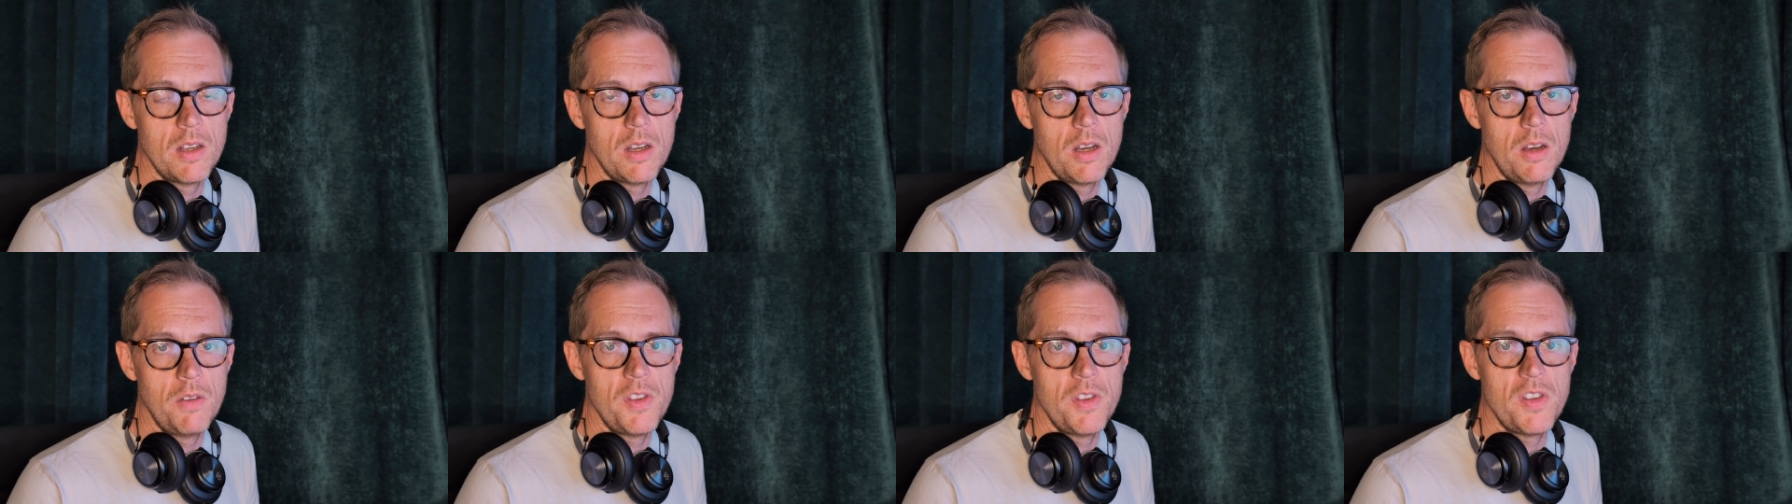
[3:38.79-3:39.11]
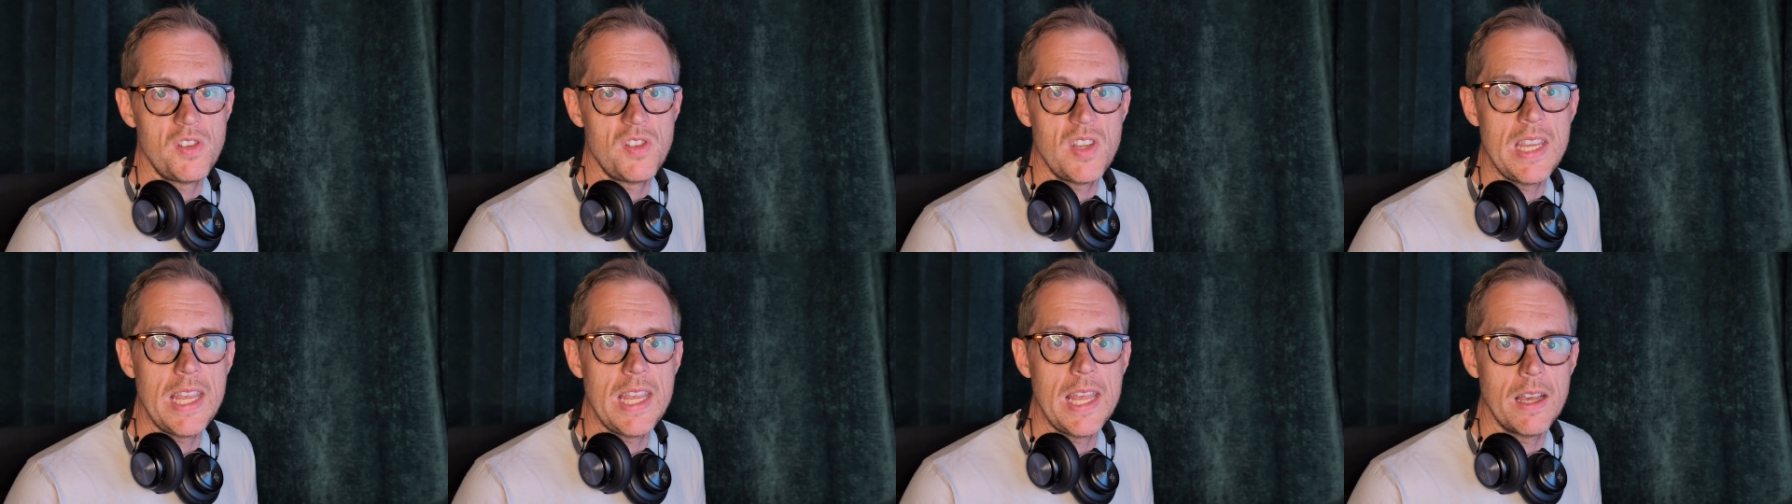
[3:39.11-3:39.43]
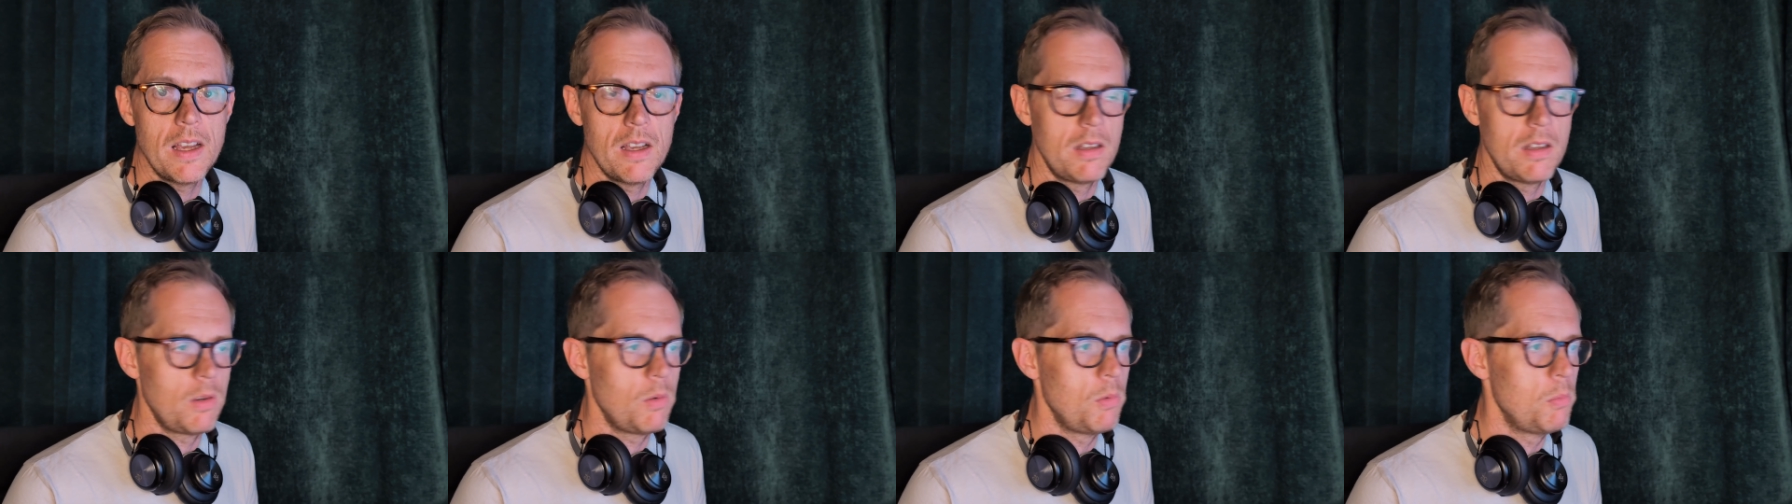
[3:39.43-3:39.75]
the C,
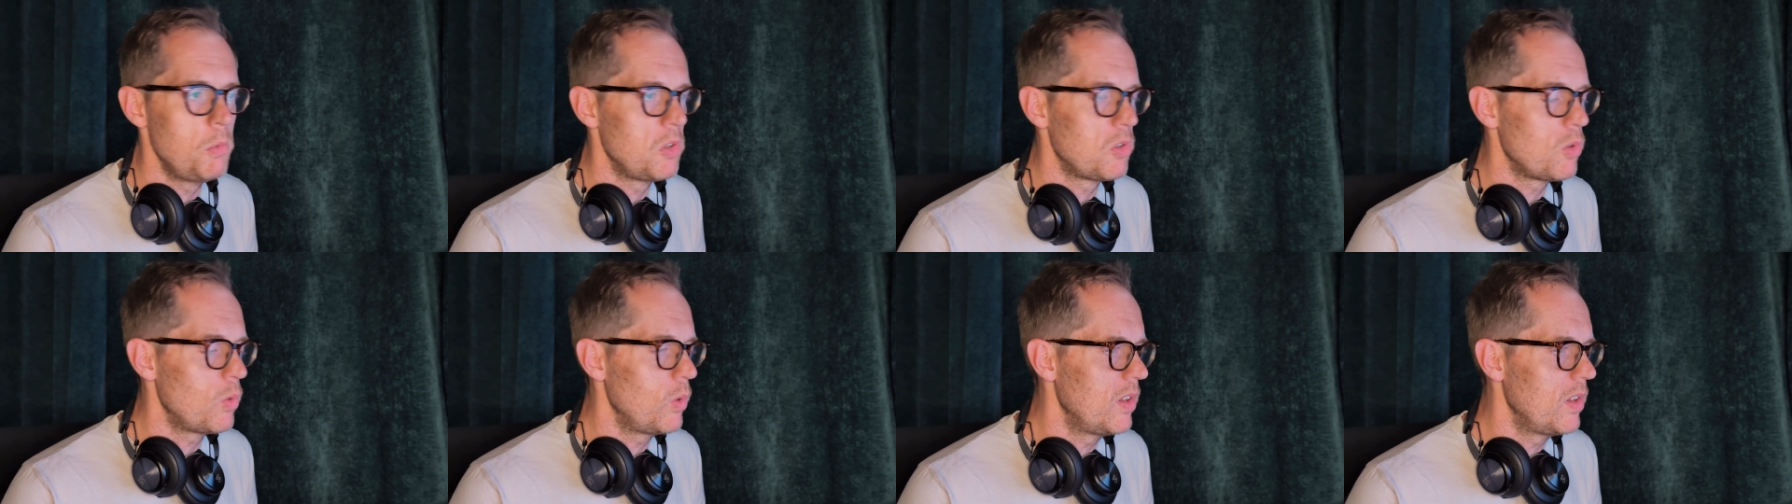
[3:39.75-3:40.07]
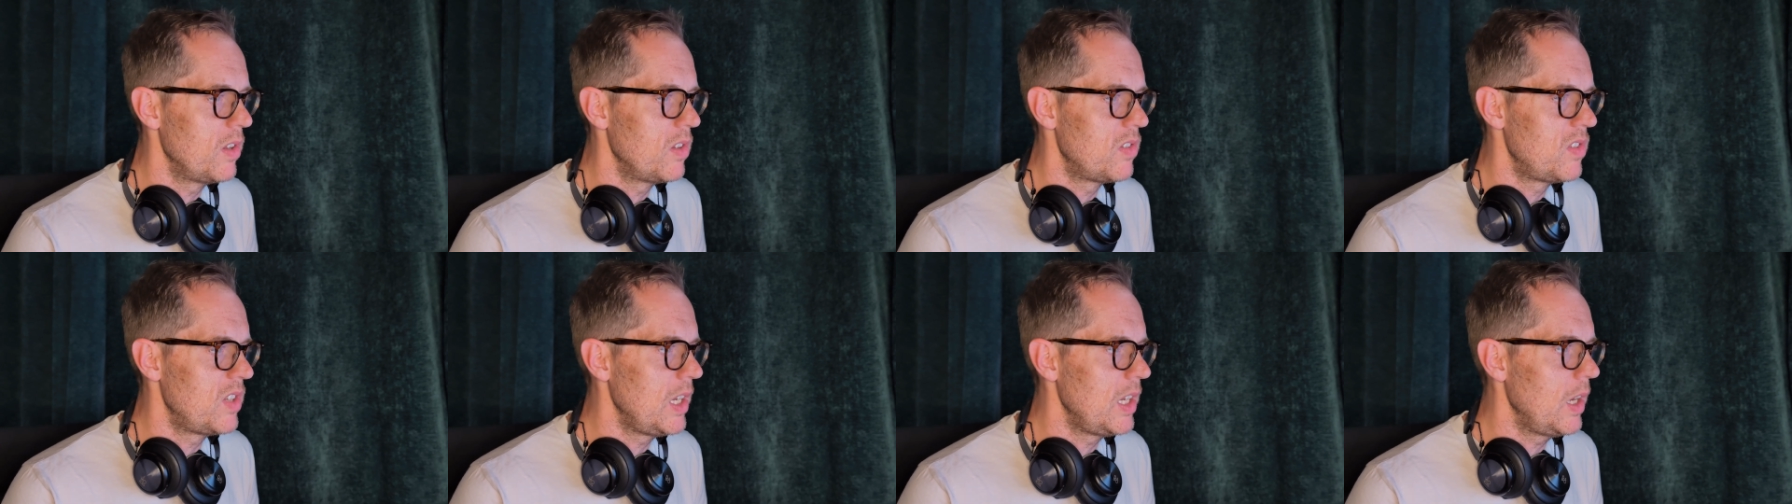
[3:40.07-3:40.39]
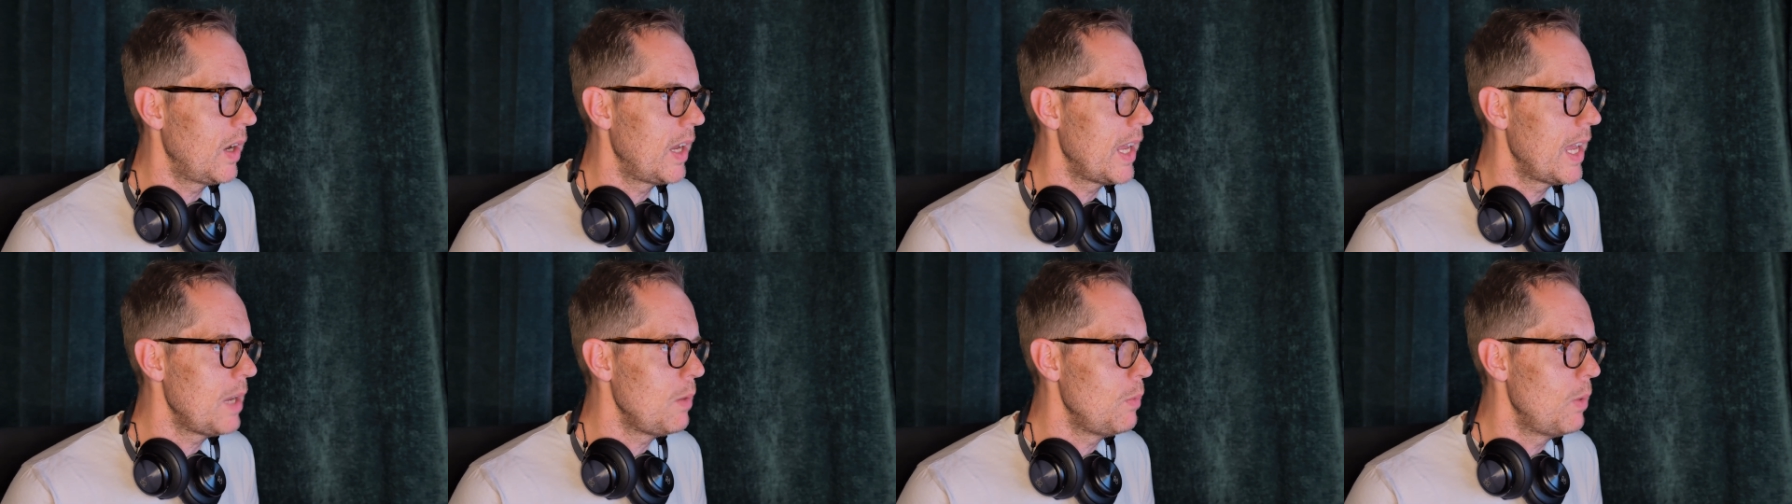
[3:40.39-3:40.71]
I always call it the
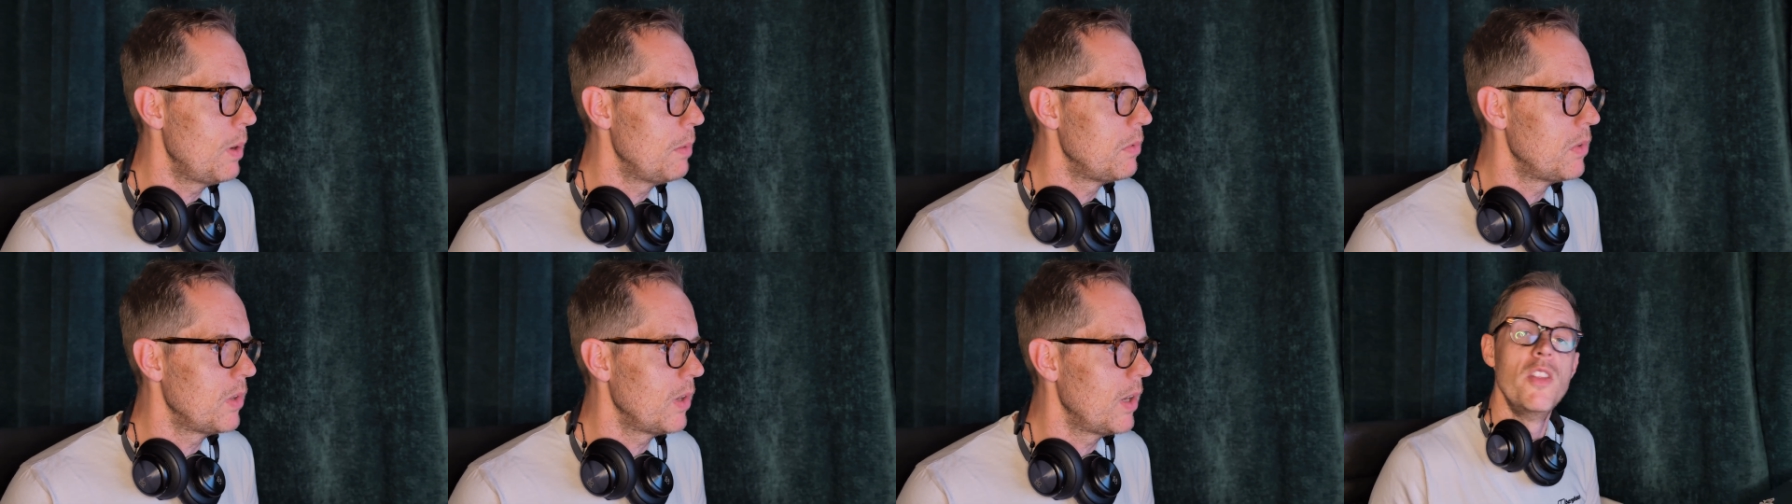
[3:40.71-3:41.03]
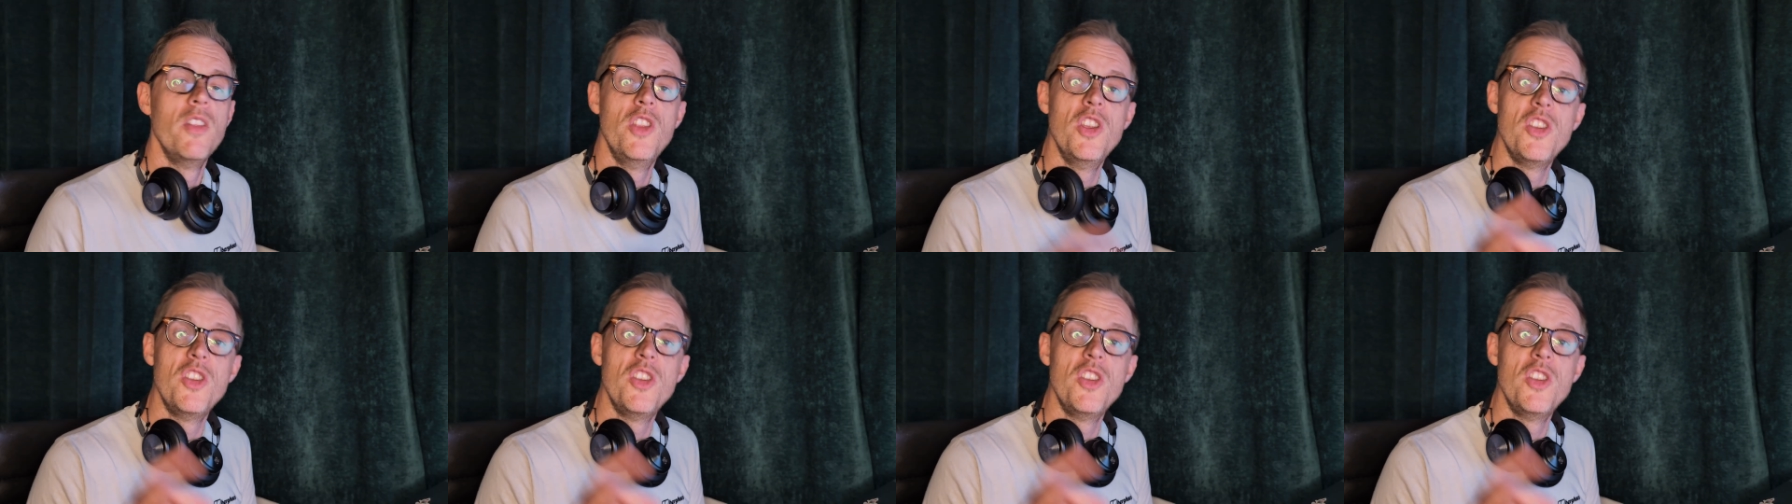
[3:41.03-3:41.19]
CIA website.